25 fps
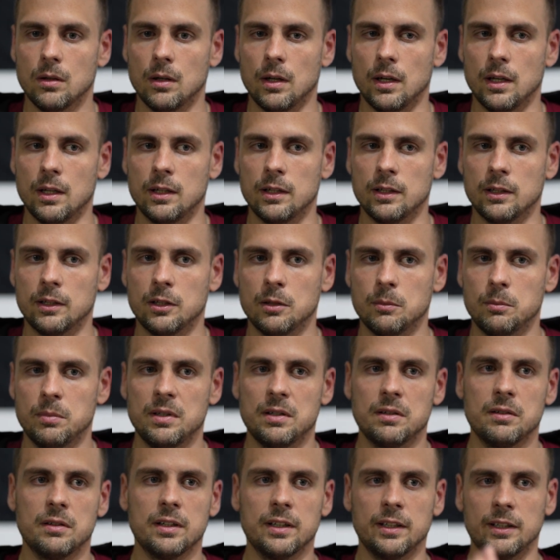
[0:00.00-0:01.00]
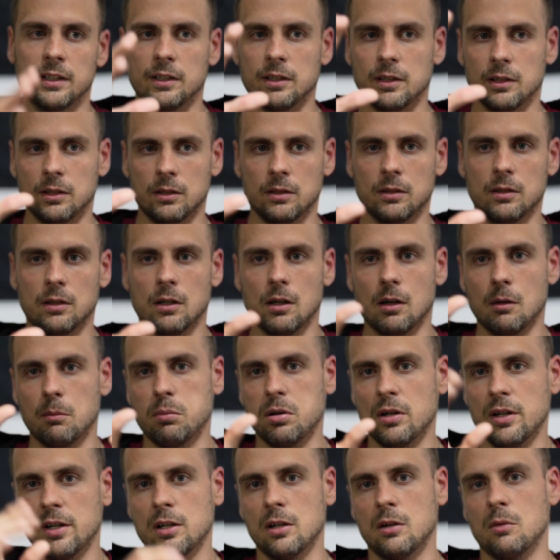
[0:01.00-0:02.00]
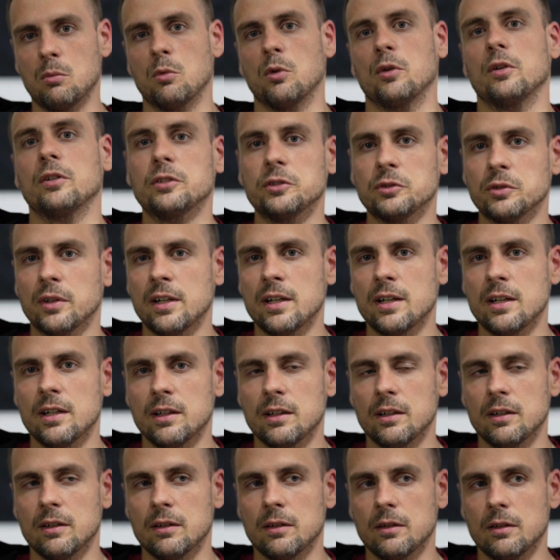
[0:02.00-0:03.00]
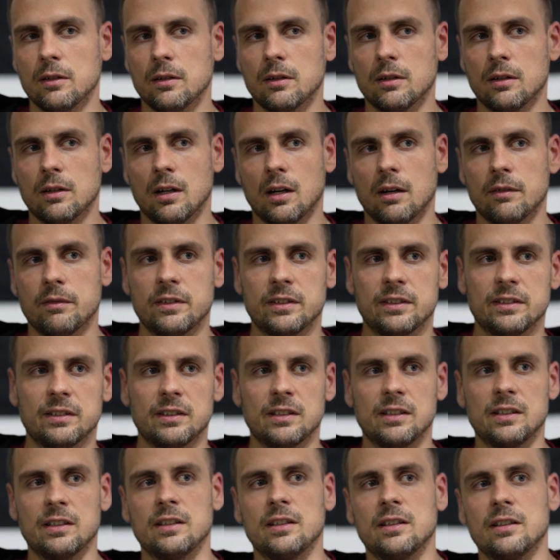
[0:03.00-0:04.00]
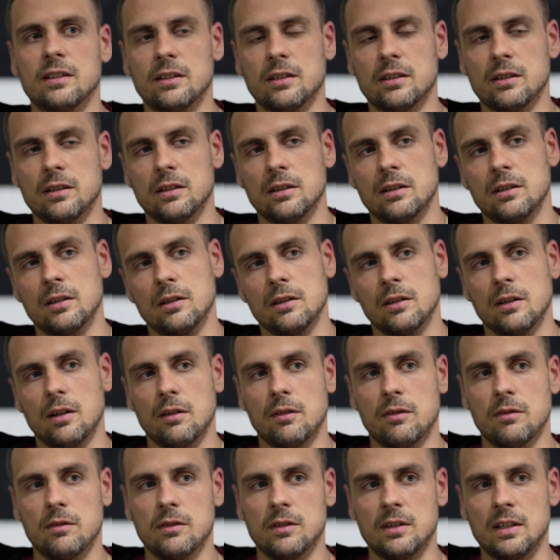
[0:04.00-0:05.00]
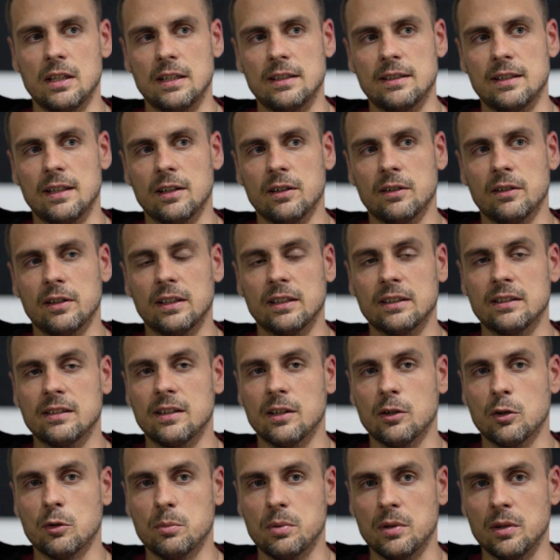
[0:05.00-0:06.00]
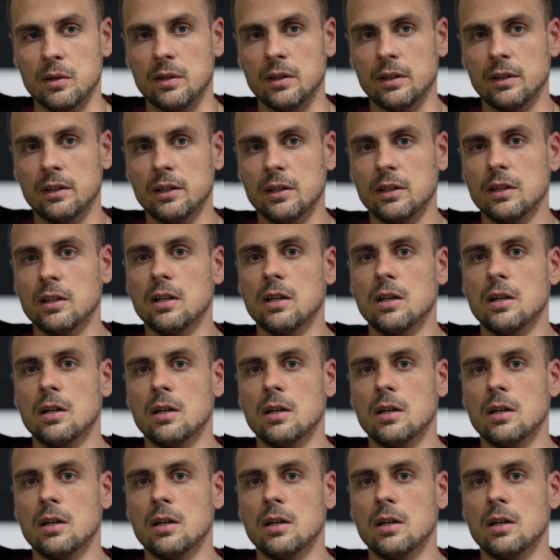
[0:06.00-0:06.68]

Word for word: And it could be like a play on words, right? Obviously, detailing is therapeutic,